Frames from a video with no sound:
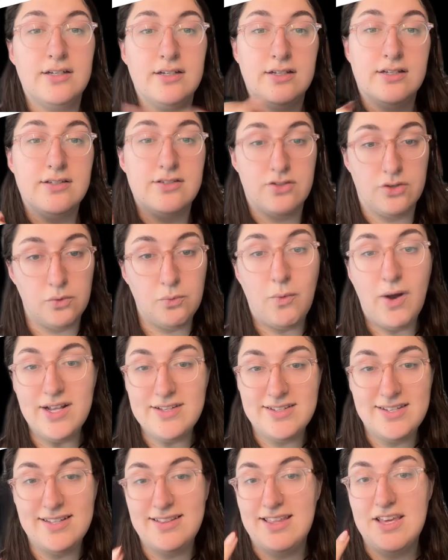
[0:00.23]
So what
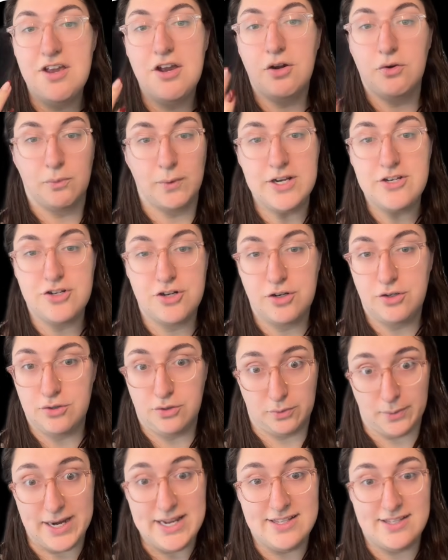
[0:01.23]
did the original
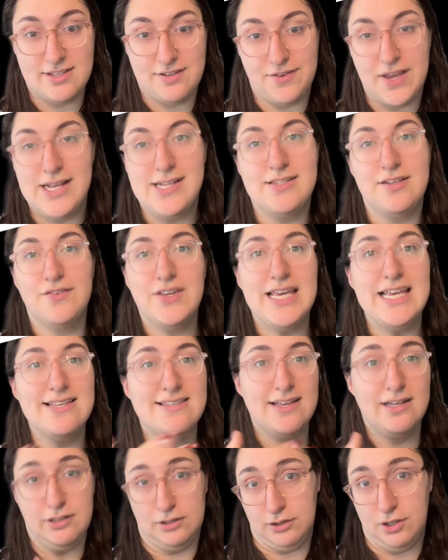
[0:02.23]
Great Sphinx of
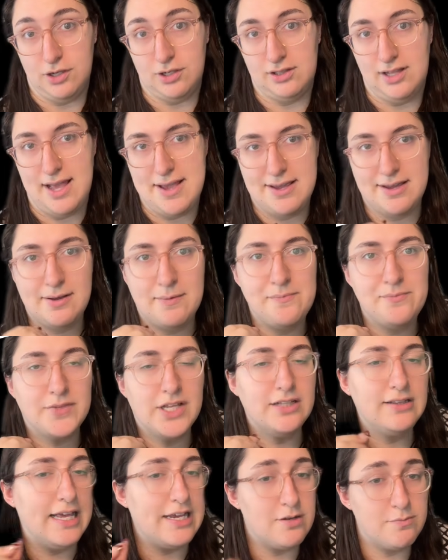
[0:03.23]
Giza look like?
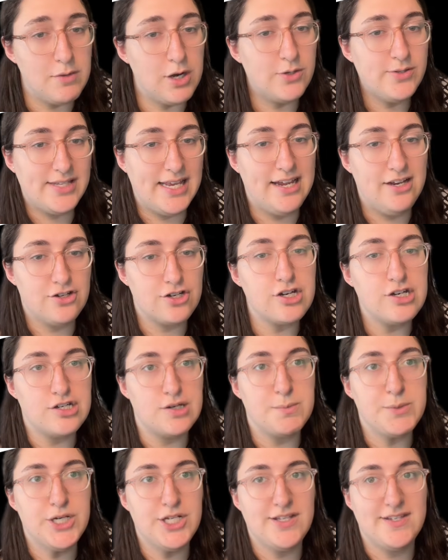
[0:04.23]
Like most ancient
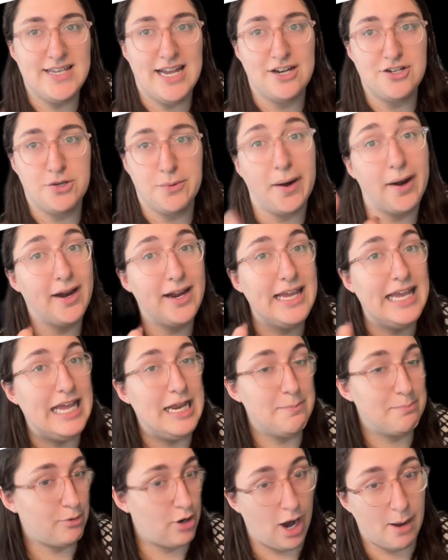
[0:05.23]
Egyptian statuary,
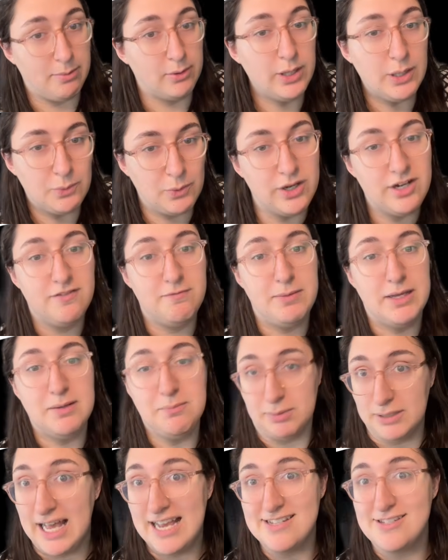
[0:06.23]
it probably would have been
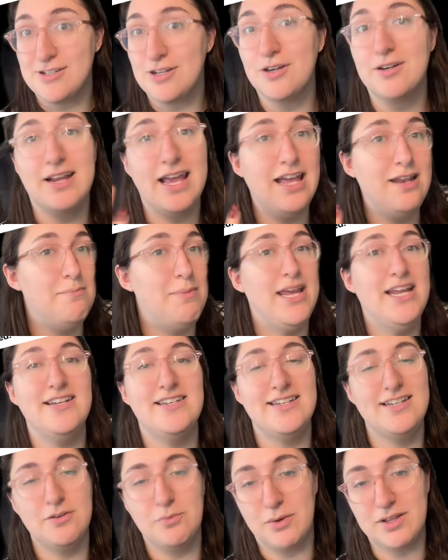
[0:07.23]
plastered and
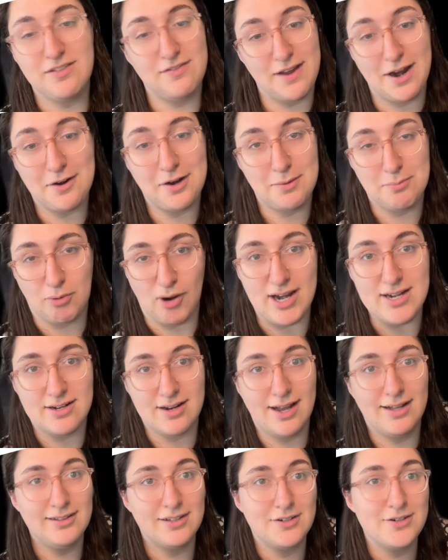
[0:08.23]
painted with very bright
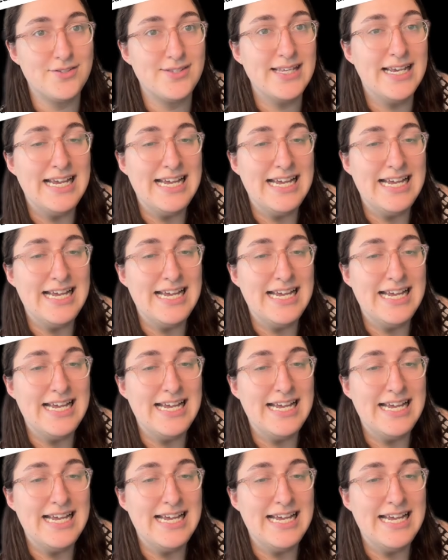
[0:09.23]
colors.